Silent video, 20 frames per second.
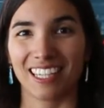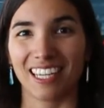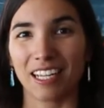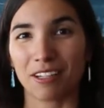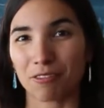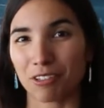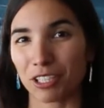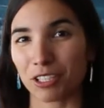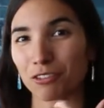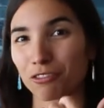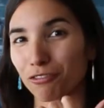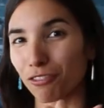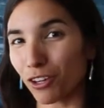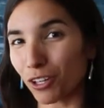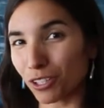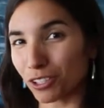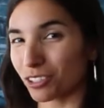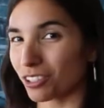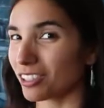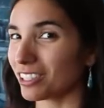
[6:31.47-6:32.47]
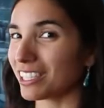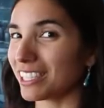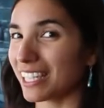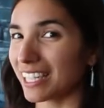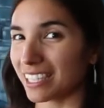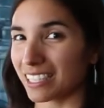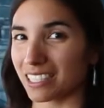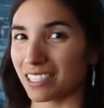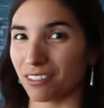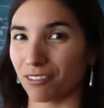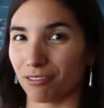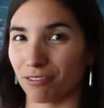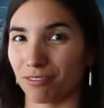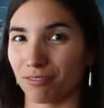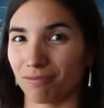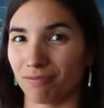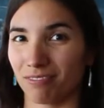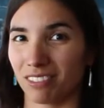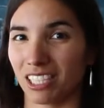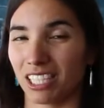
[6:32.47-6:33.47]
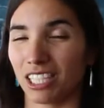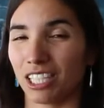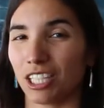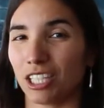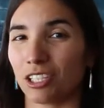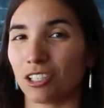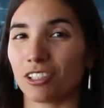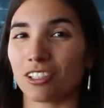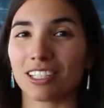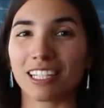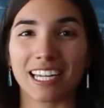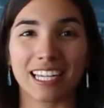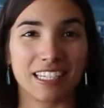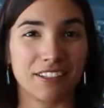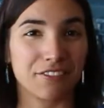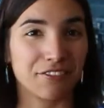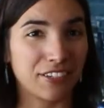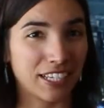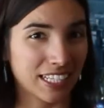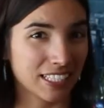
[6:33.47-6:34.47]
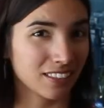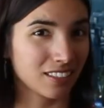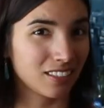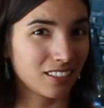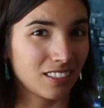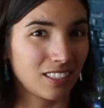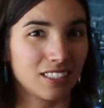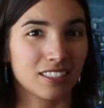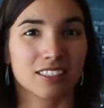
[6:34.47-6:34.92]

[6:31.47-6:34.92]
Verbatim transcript: And when you focus on the negative, you'll get events,